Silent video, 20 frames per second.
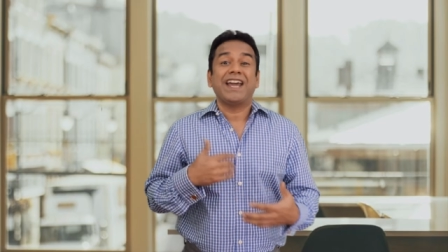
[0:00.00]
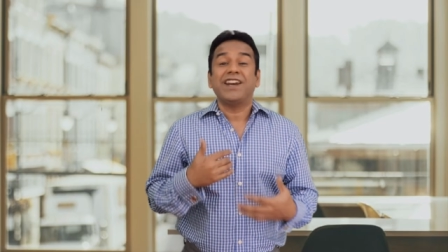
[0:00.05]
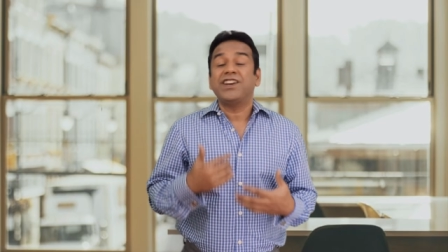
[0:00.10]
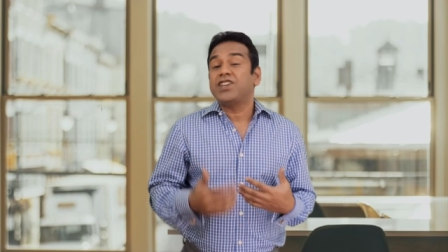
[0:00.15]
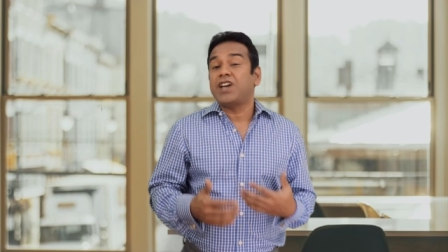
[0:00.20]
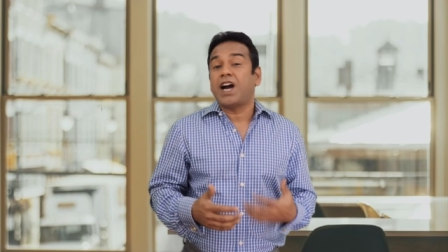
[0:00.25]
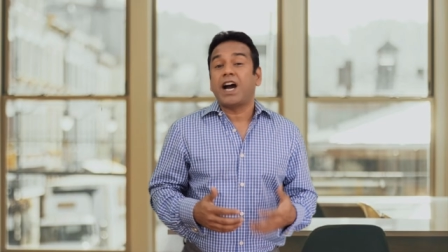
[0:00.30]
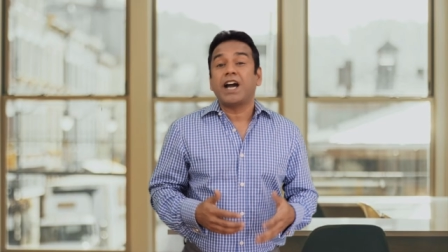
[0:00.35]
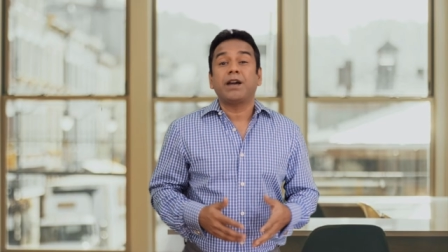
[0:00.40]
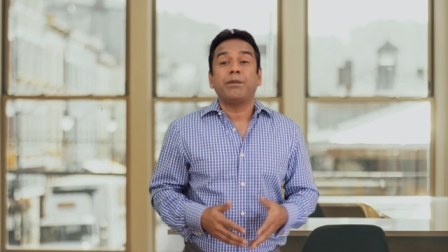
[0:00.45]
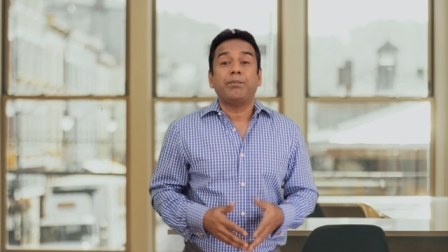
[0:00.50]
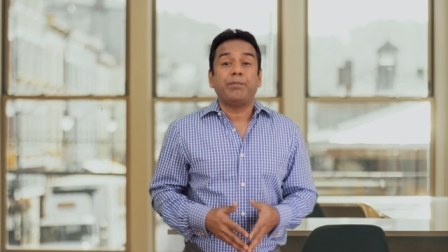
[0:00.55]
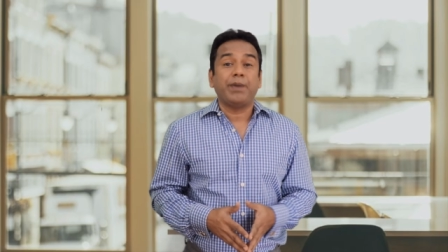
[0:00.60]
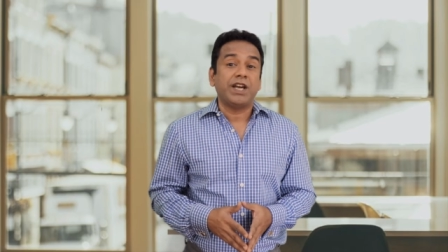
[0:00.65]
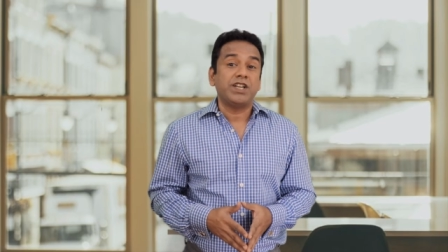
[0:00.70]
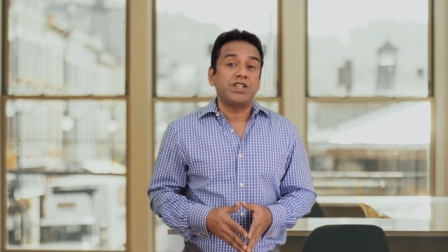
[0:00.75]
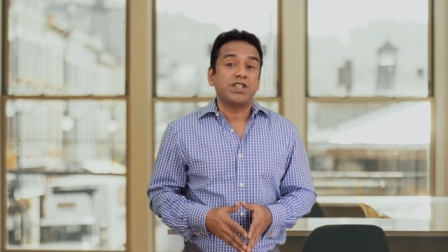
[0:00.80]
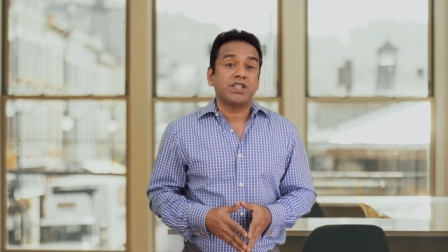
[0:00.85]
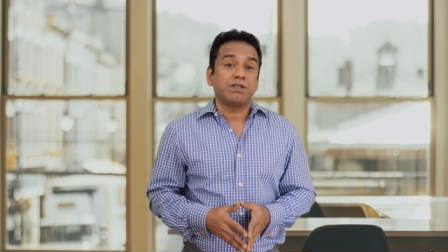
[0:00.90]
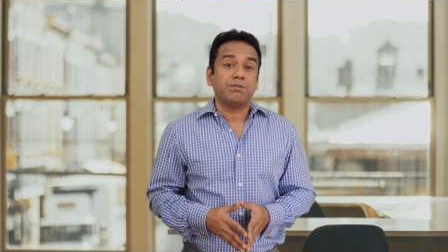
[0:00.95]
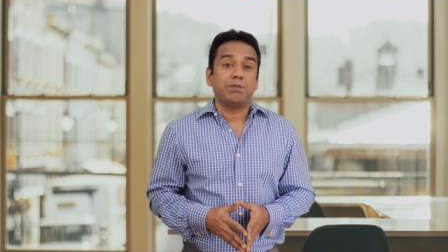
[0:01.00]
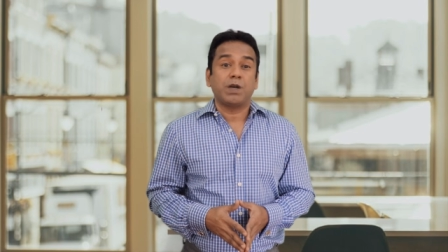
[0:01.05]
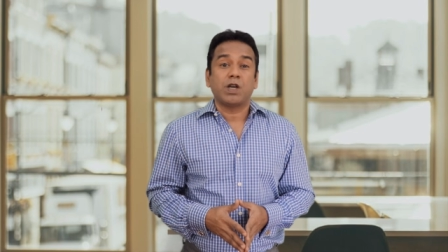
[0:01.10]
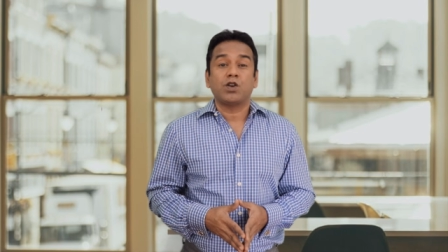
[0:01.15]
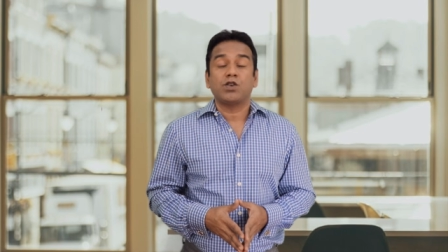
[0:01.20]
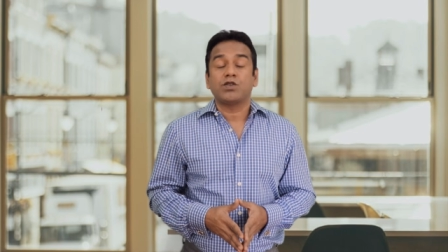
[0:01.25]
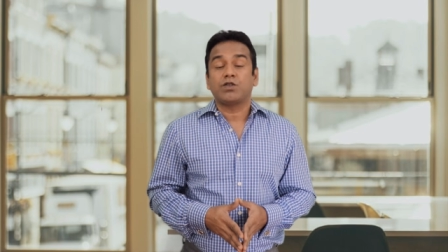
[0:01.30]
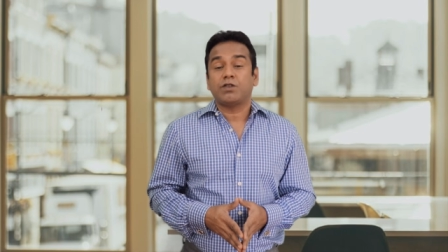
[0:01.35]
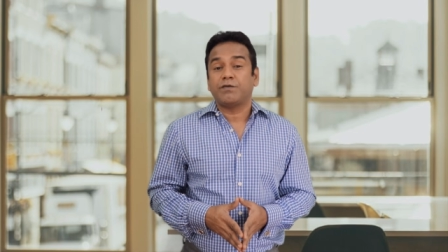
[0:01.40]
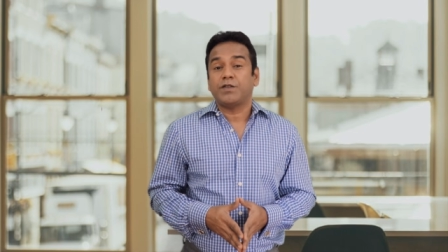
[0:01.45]
entire pages
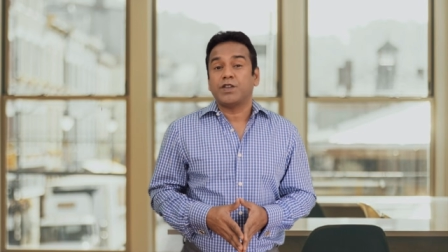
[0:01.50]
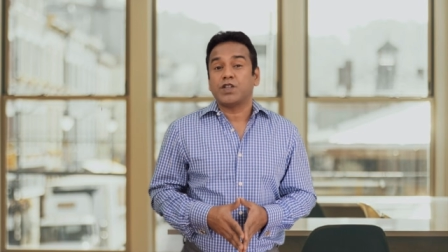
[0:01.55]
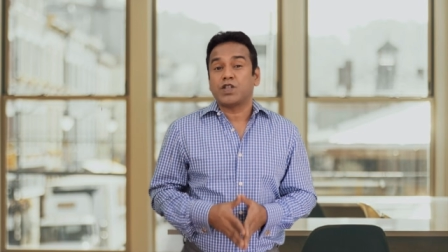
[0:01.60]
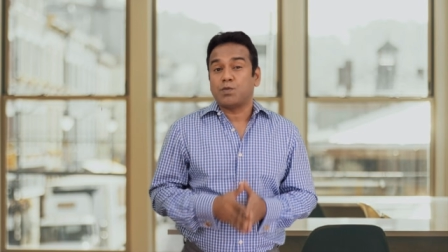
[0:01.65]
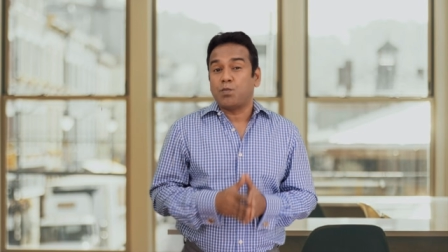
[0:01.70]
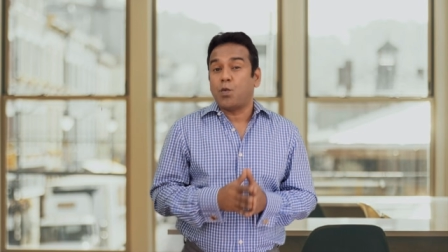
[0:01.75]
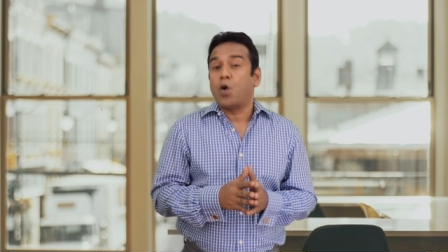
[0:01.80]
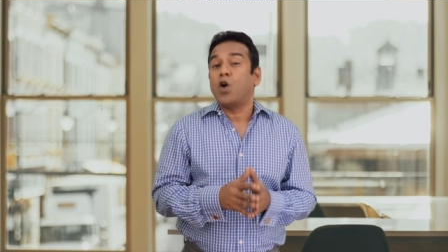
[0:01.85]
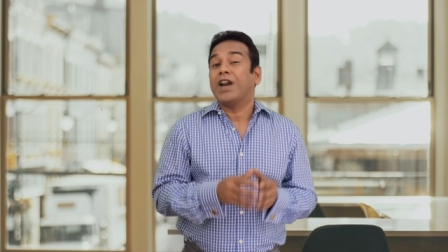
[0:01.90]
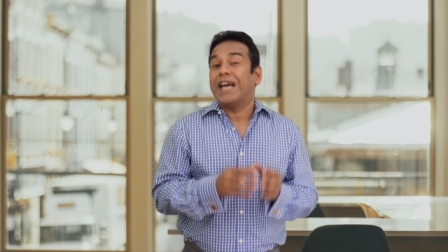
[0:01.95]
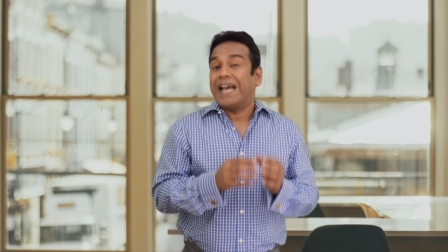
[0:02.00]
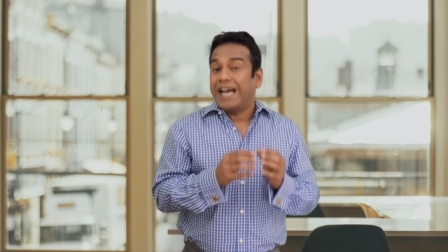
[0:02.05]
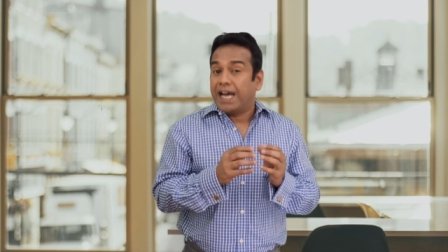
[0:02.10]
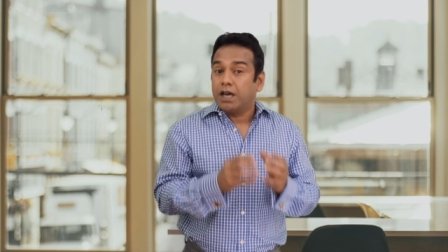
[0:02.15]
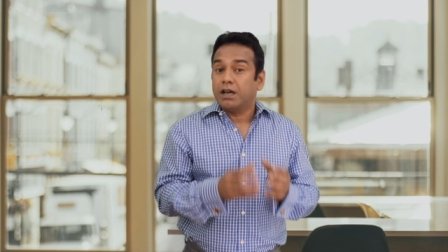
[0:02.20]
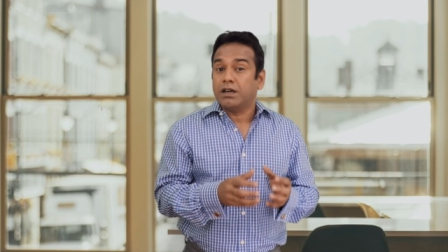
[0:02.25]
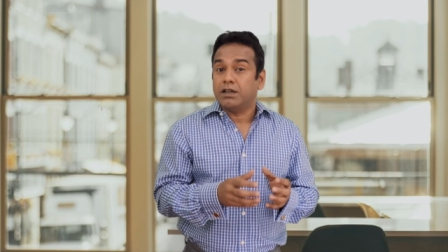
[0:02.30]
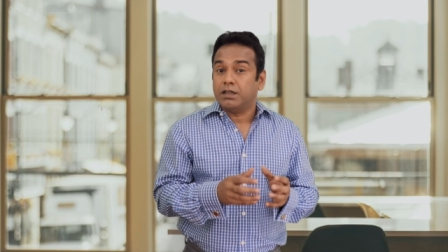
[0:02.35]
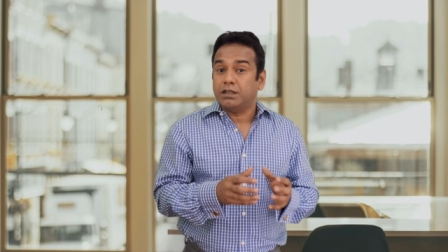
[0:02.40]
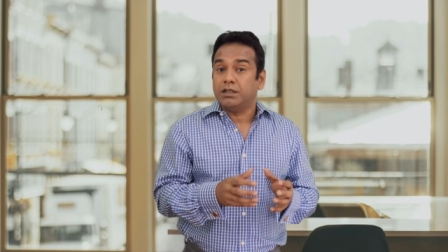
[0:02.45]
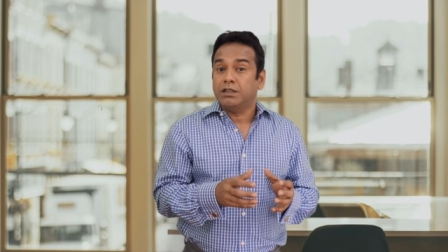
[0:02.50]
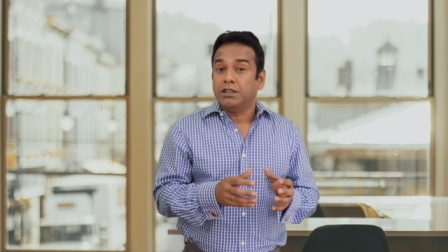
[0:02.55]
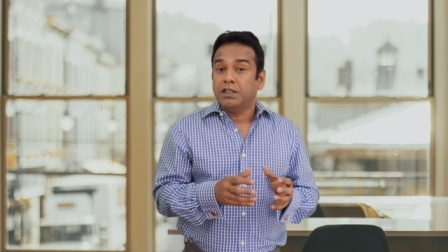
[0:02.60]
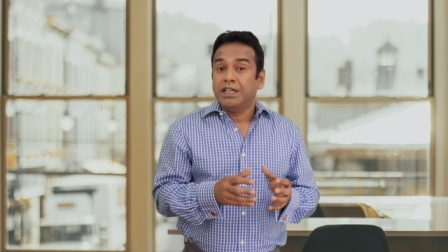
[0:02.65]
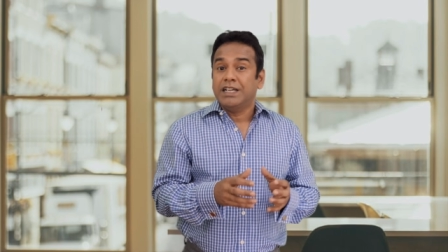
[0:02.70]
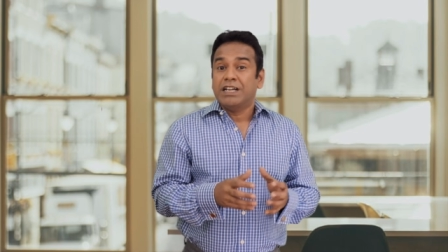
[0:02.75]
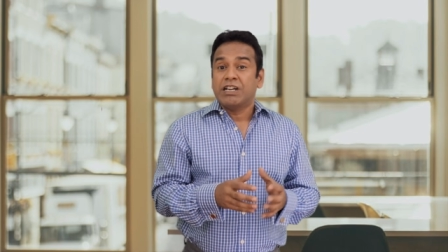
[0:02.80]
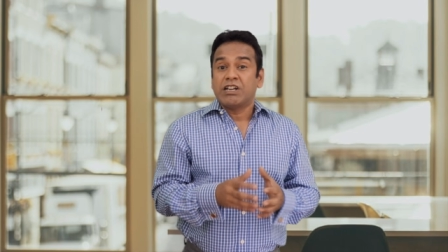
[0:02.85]
because of the small error,